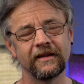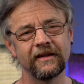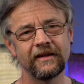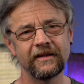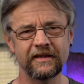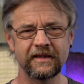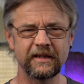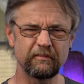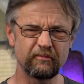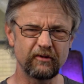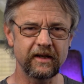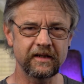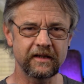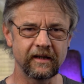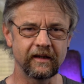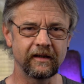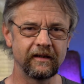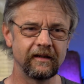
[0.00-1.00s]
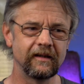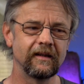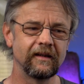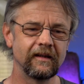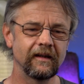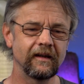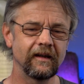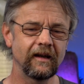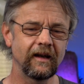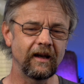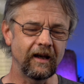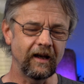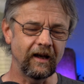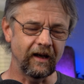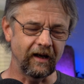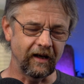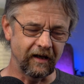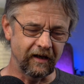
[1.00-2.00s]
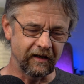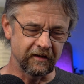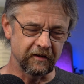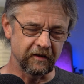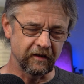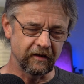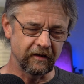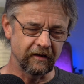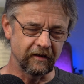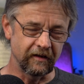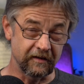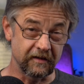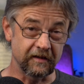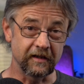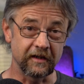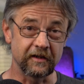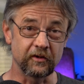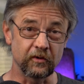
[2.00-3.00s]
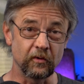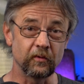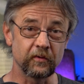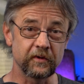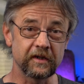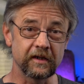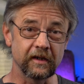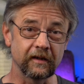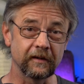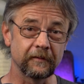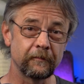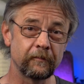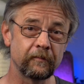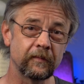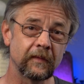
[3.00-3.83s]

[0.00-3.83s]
It's depressing and it's exhausting.